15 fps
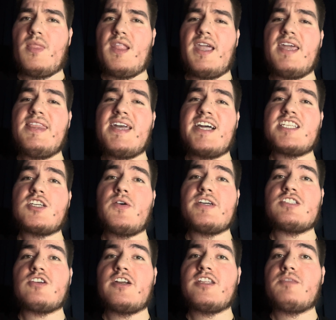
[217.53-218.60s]
And that's how I
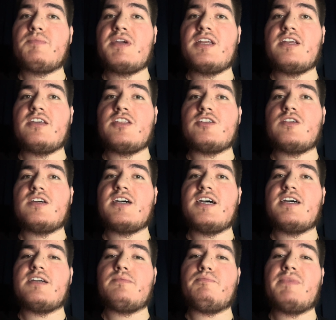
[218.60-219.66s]
started at the
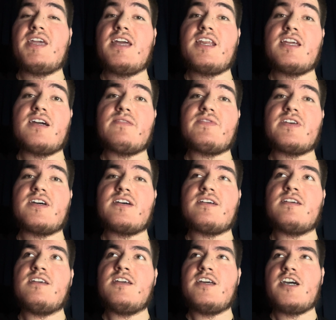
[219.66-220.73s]
beginning of
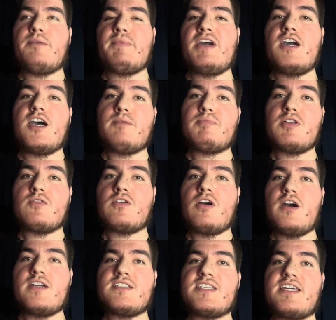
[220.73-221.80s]
my upload
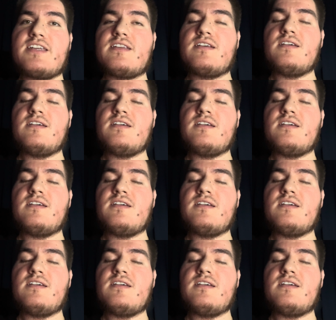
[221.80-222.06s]
content.